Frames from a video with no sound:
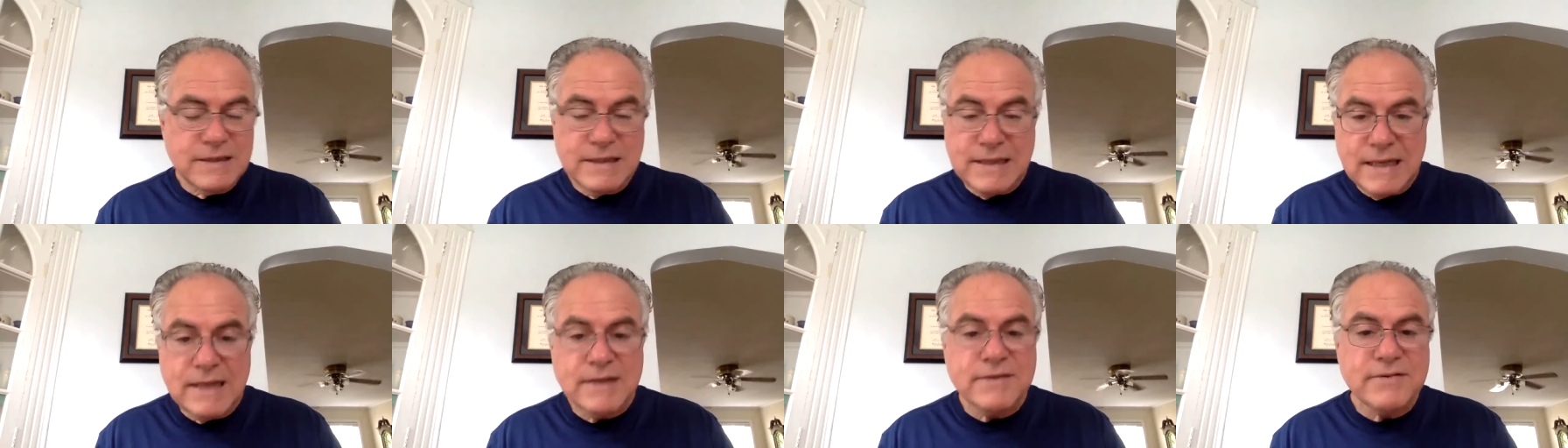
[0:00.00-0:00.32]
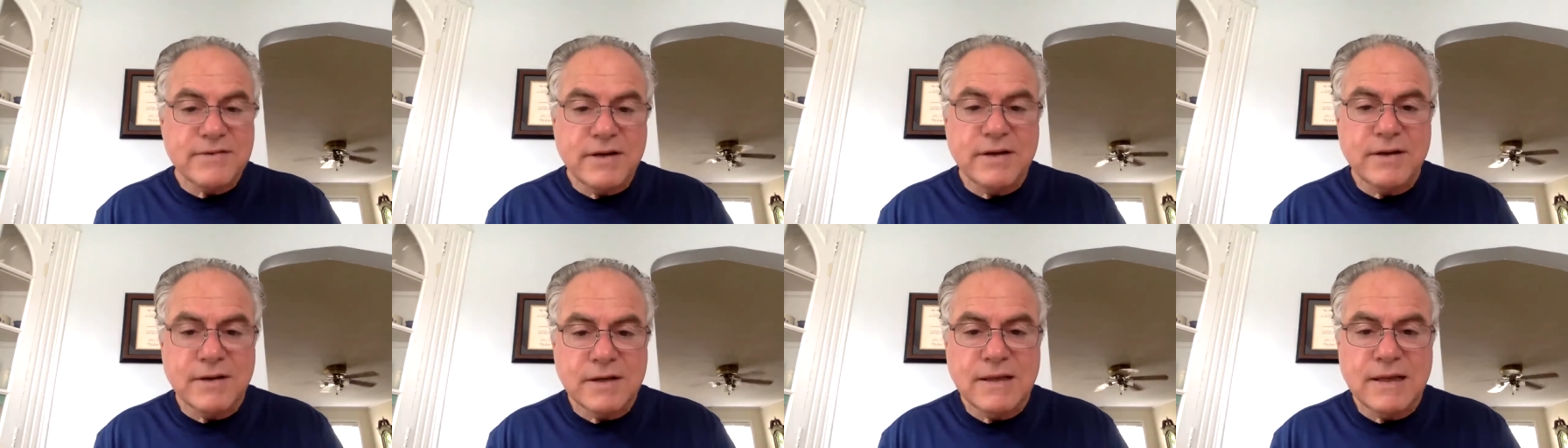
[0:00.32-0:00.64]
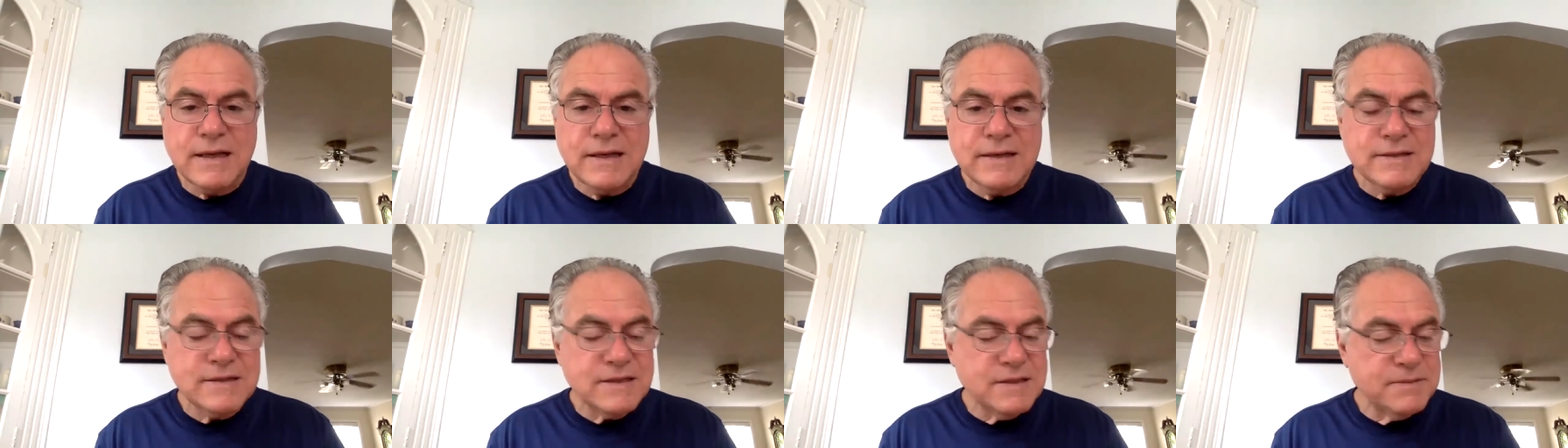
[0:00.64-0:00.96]
And he has
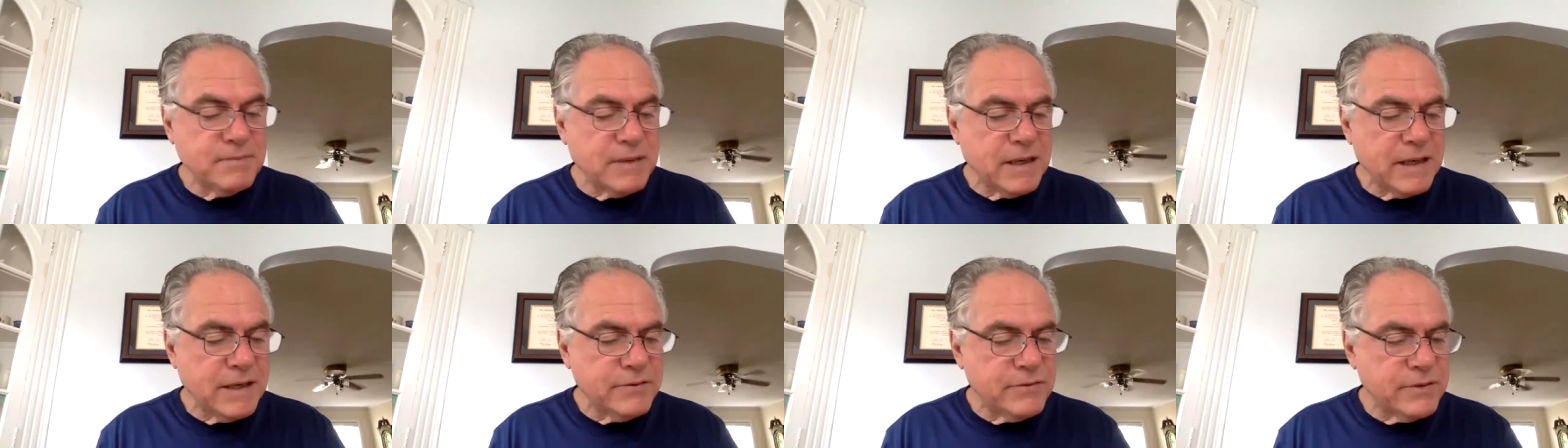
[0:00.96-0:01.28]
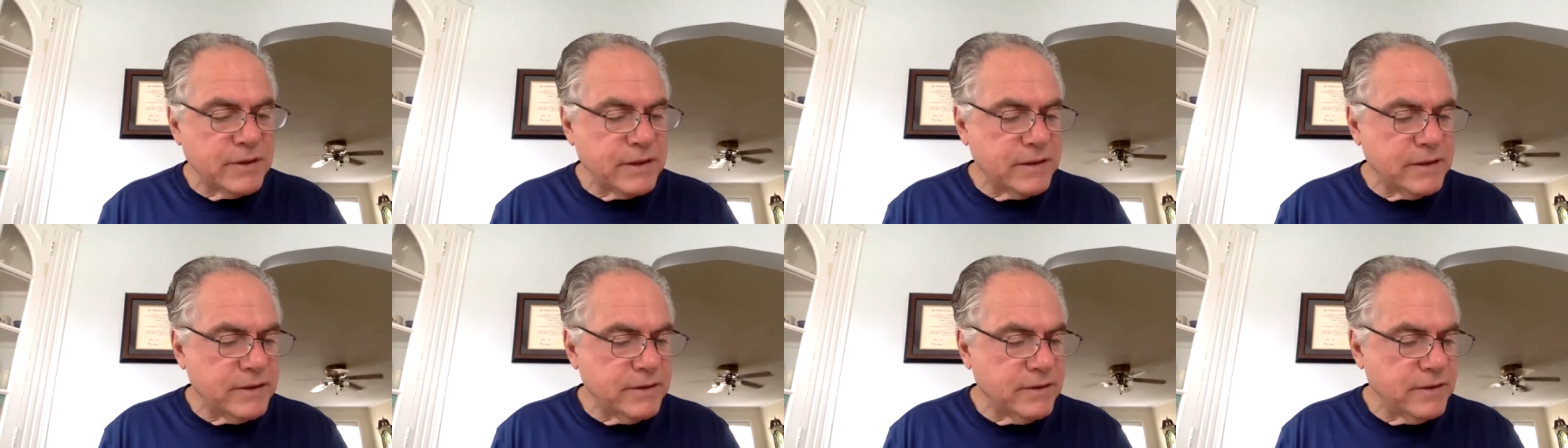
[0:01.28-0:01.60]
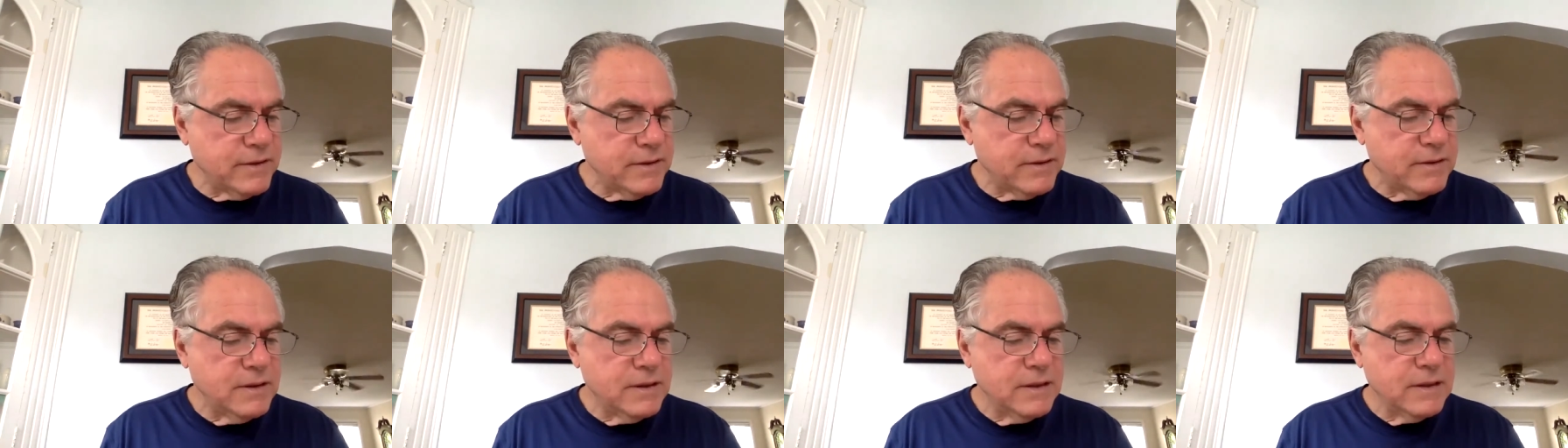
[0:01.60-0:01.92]
Heraclitus in mind right
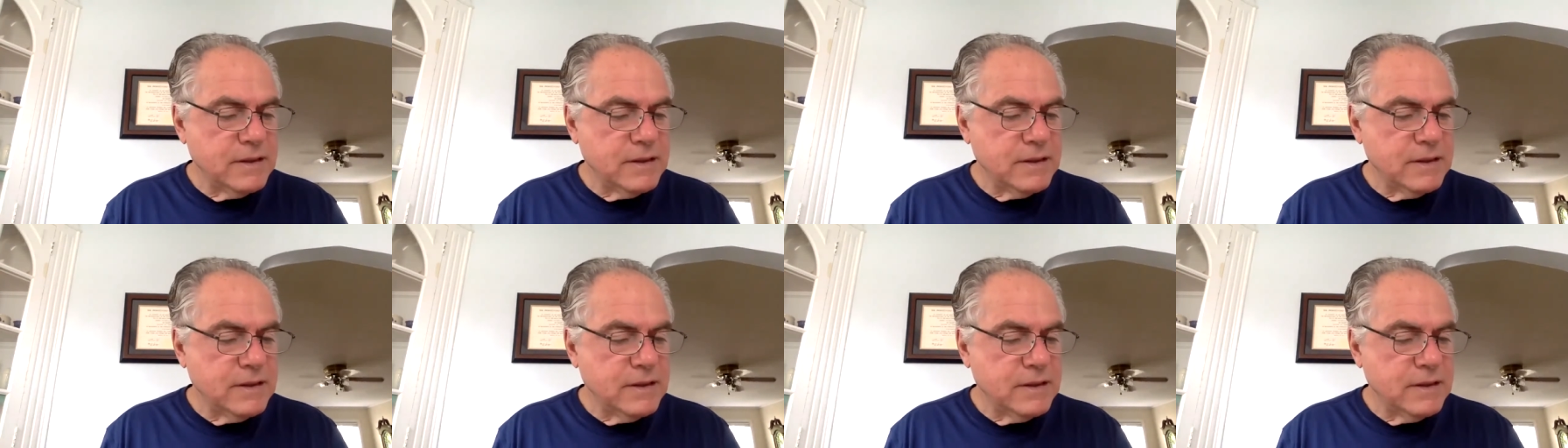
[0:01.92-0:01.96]
here.